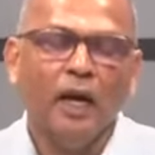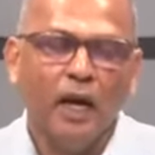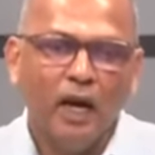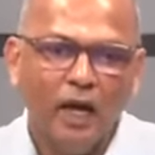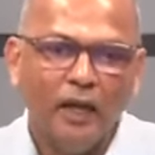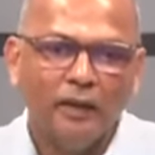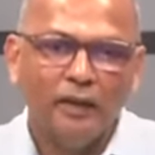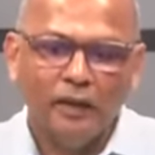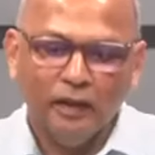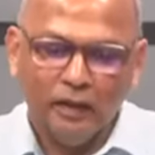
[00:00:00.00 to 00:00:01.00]

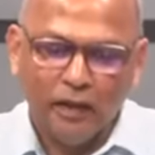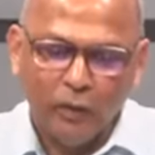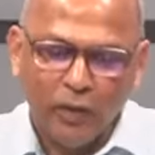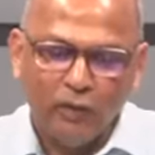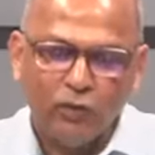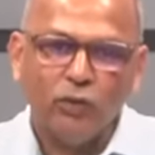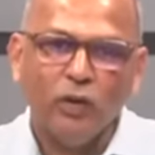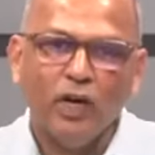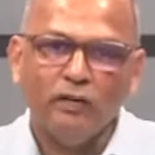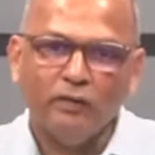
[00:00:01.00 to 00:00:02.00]
And they went
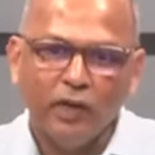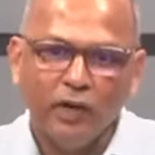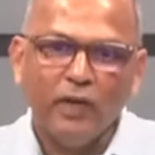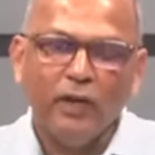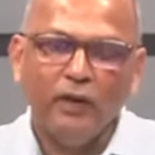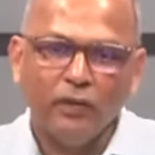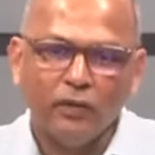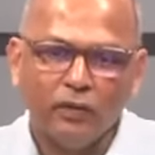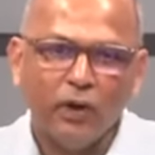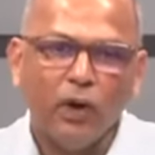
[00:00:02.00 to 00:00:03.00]
through a very
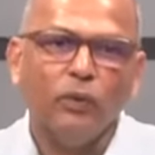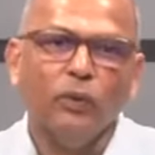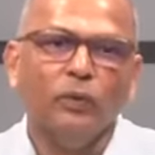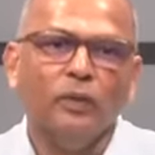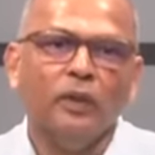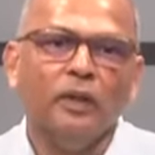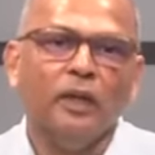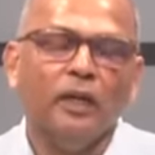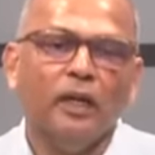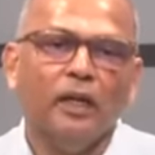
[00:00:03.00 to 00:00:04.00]
thorough
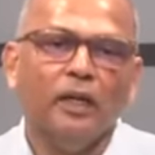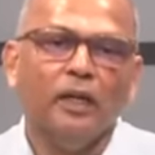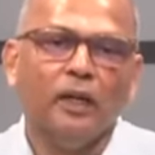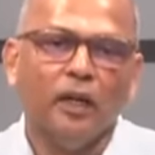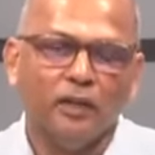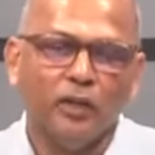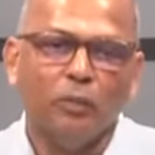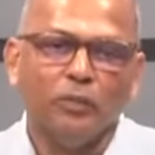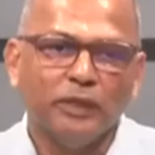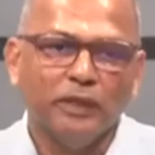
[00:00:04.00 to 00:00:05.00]

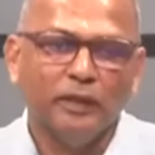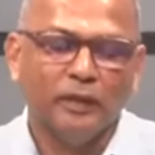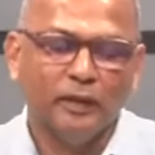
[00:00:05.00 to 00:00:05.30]
autopsy.